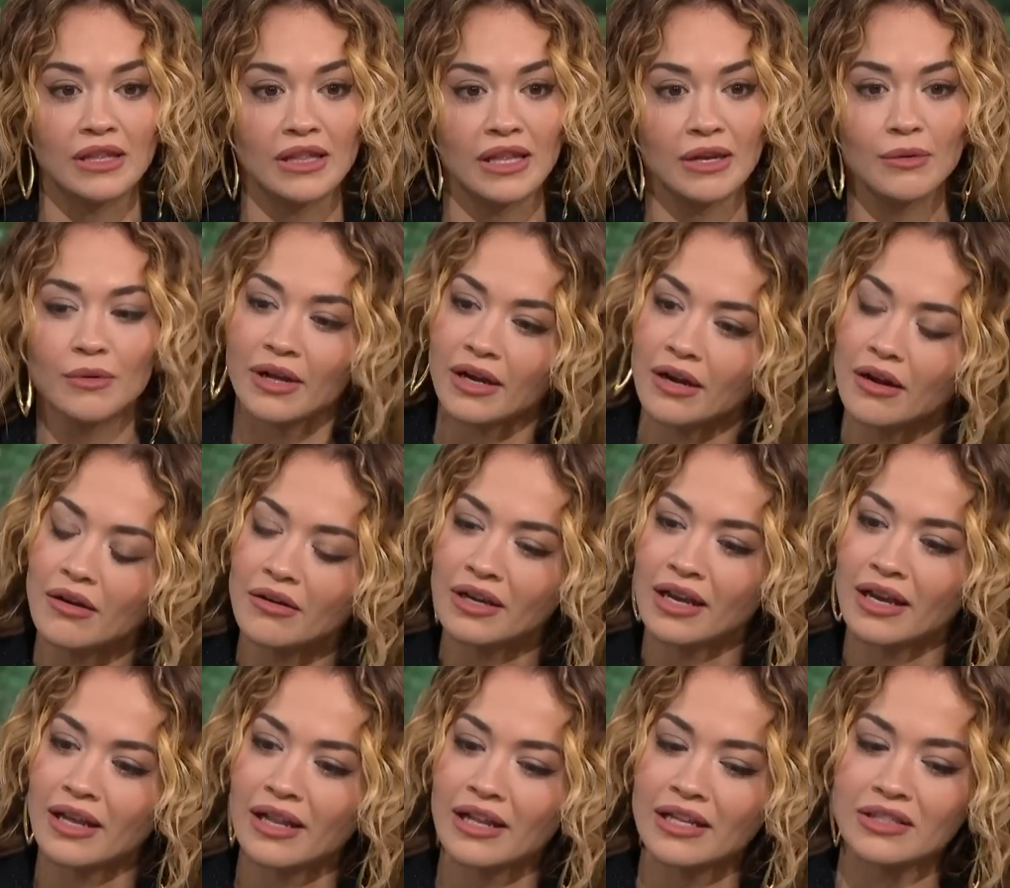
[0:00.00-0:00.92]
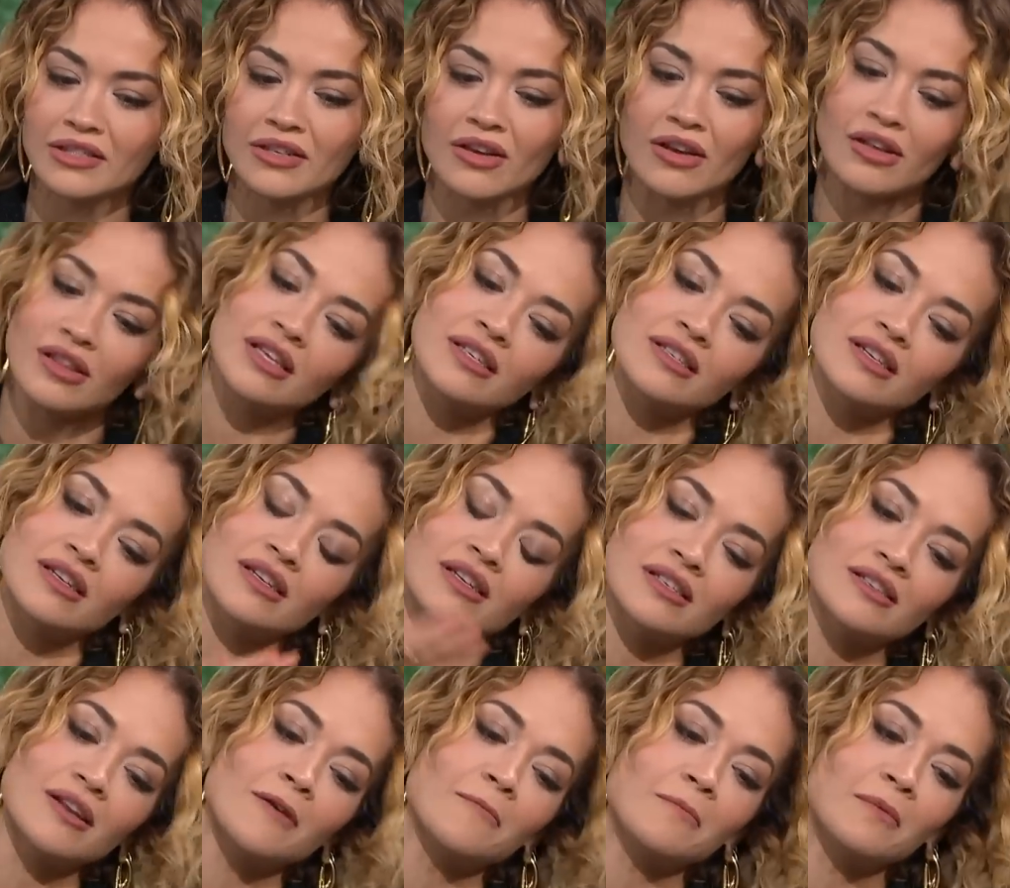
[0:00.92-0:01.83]
and they were like, okay, let's turn this into
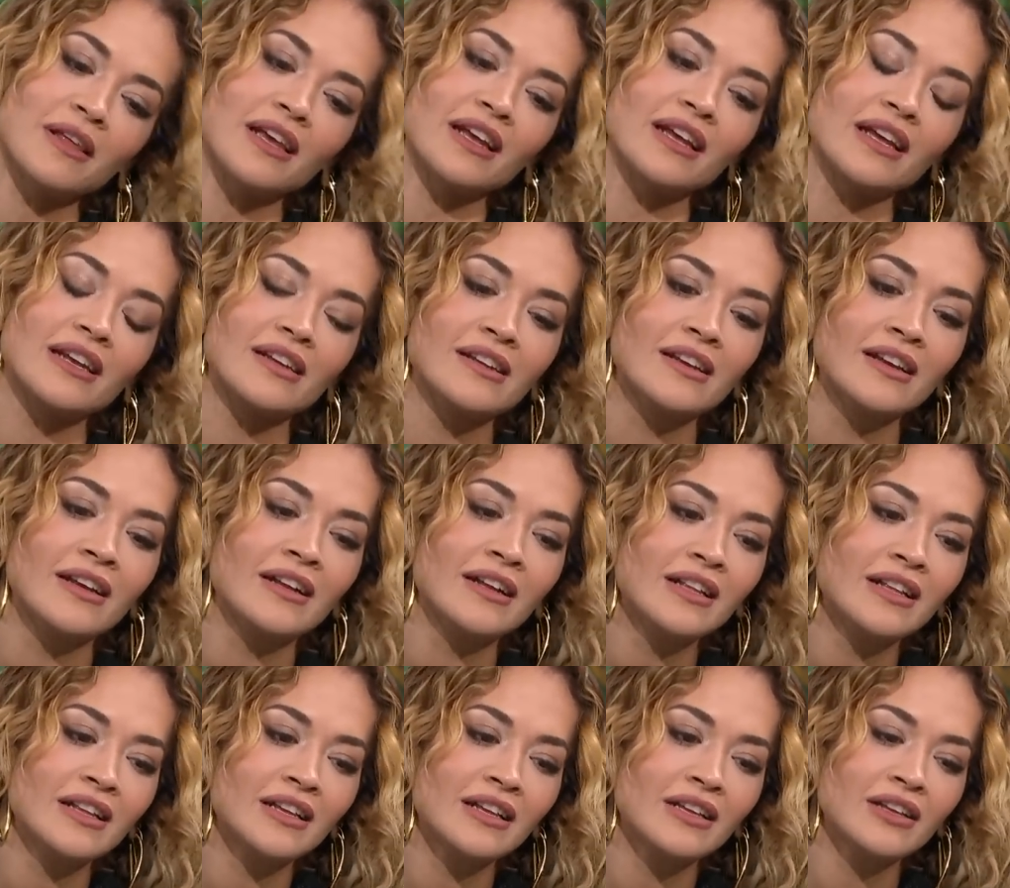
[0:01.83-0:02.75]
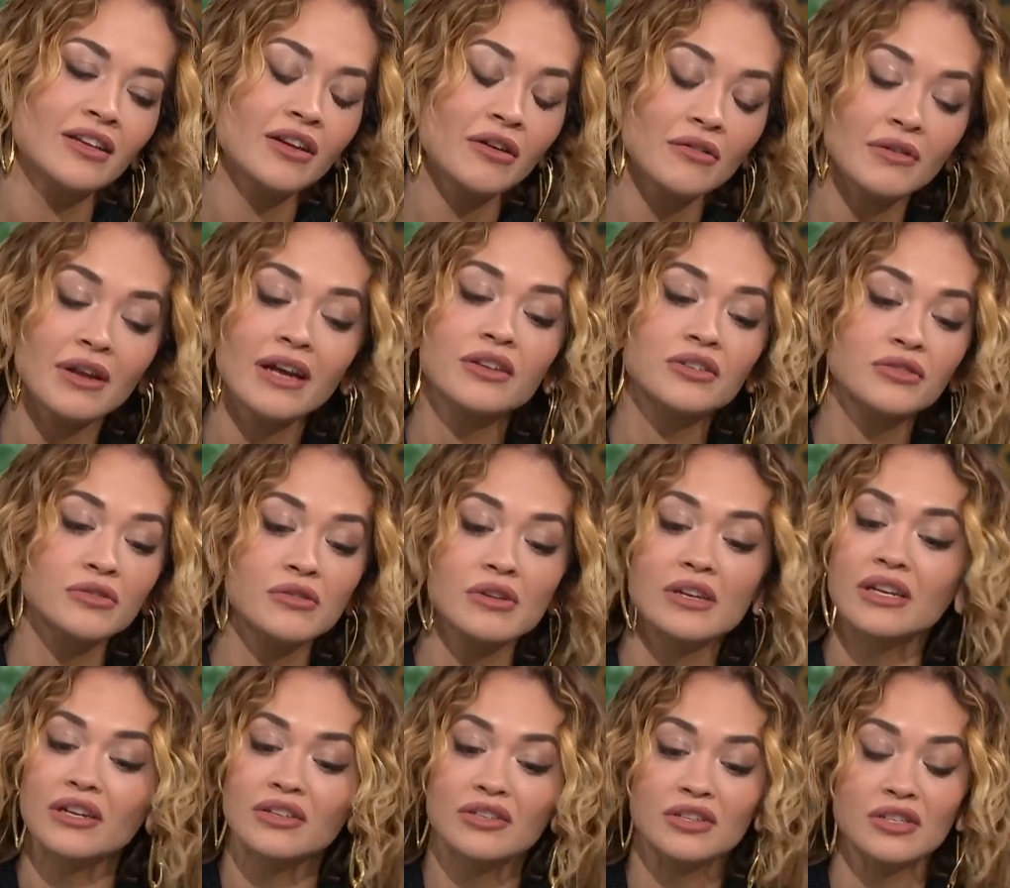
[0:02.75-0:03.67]
something, and you know,
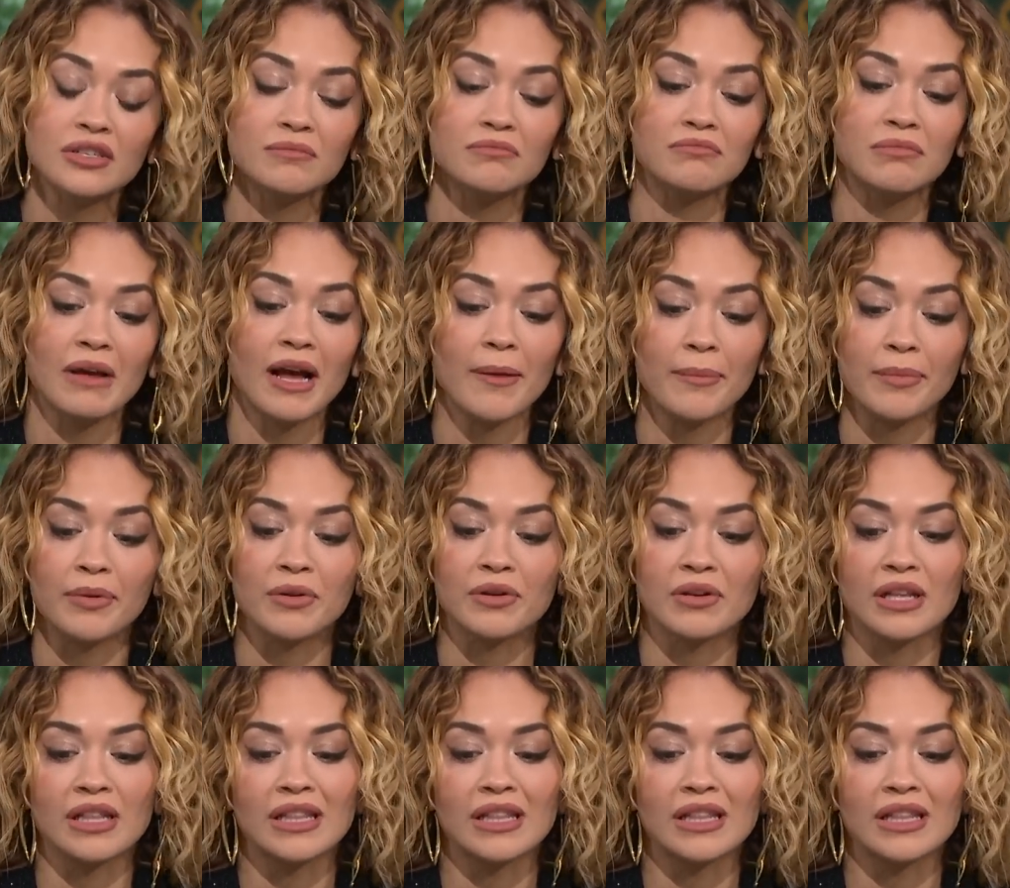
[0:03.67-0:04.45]
naturally it just happened.